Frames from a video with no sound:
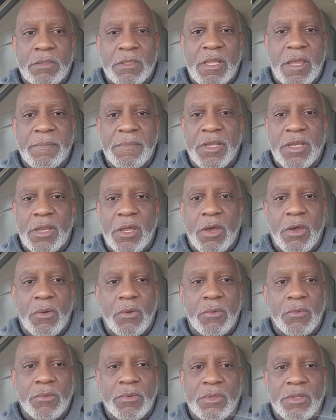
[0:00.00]
let me
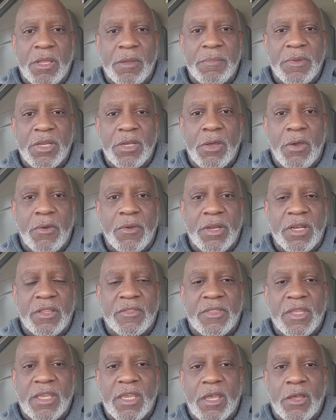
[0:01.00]
know
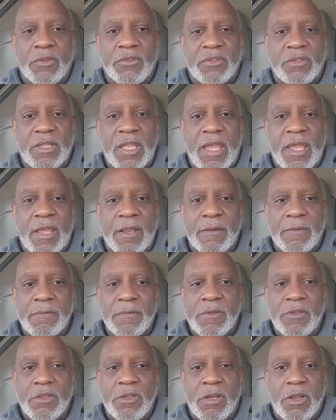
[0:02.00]
anything else that
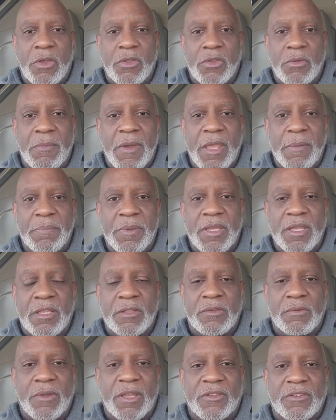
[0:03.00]
you might be
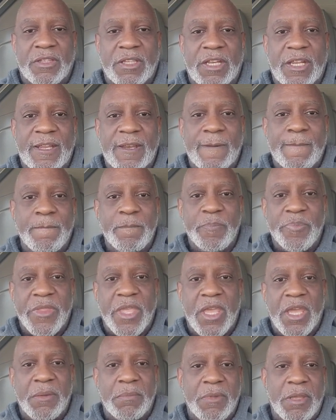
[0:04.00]
interested in,
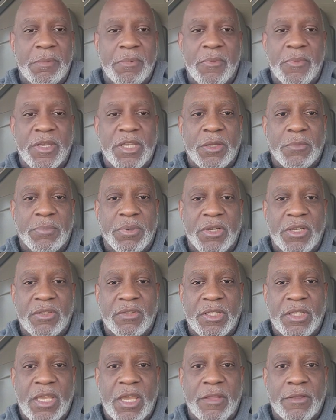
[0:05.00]
and maybe we can put it
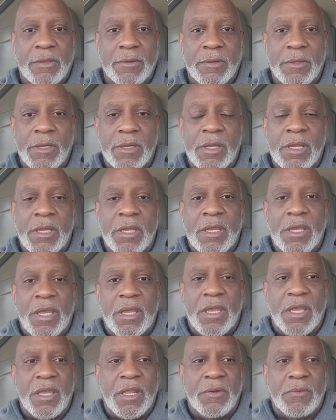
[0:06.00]
together.
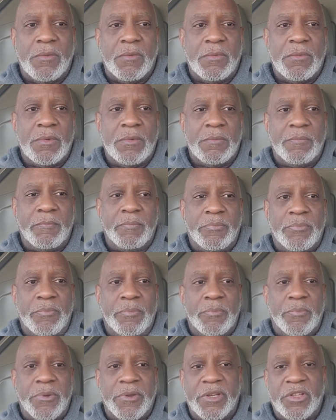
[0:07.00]
And
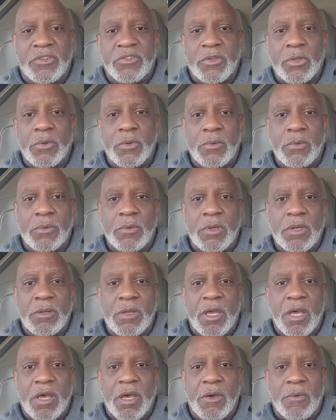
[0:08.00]
pretty soon
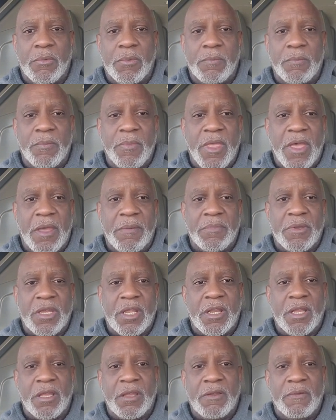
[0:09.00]
I'm
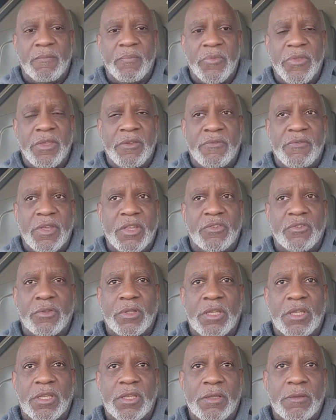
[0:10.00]
gonna
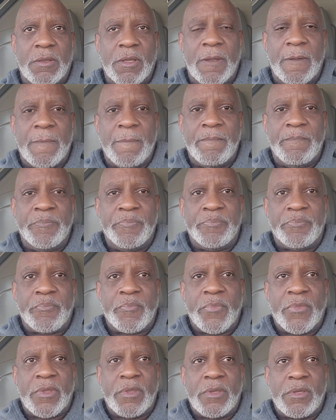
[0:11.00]
eventually
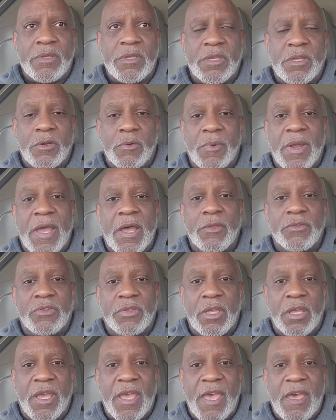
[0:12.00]
get around
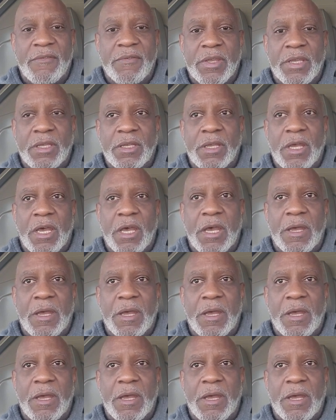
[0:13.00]
to having